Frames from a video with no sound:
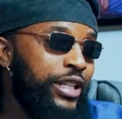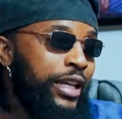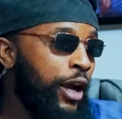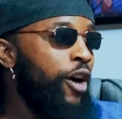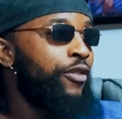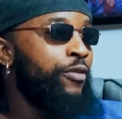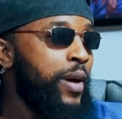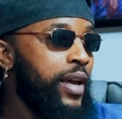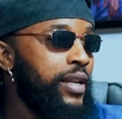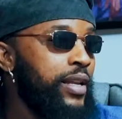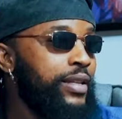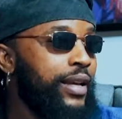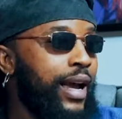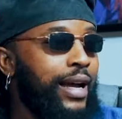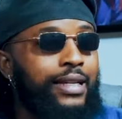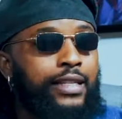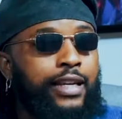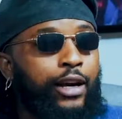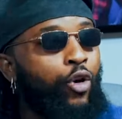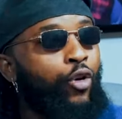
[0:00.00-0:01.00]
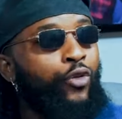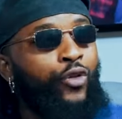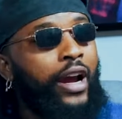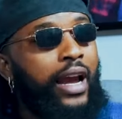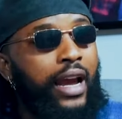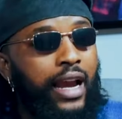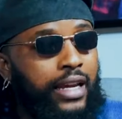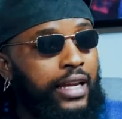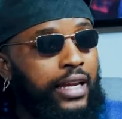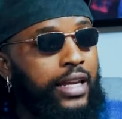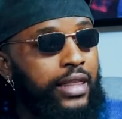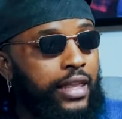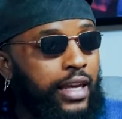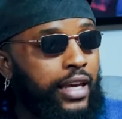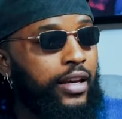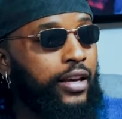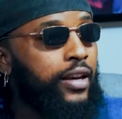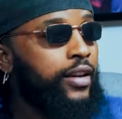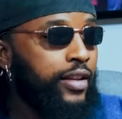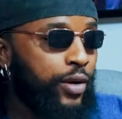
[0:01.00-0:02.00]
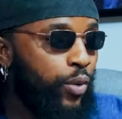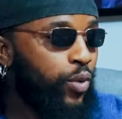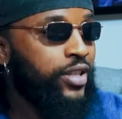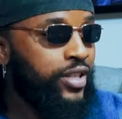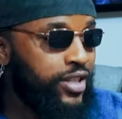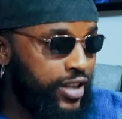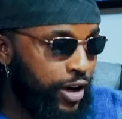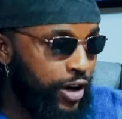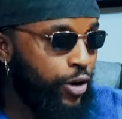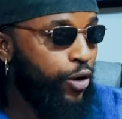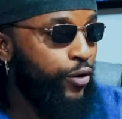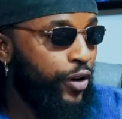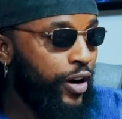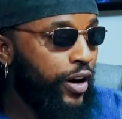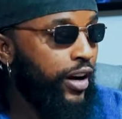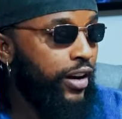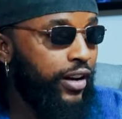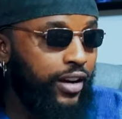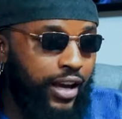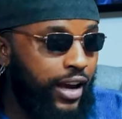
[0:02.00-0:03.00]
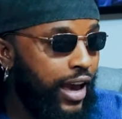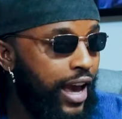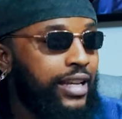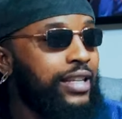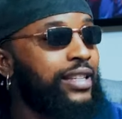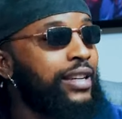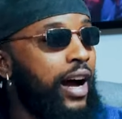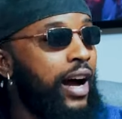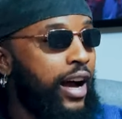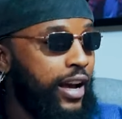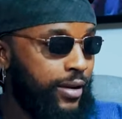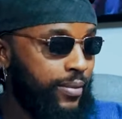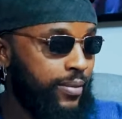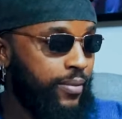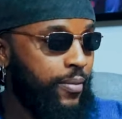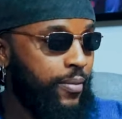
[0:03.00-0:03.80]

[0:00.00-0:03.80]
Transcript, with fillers: the government can take over anything they want to take over anytime.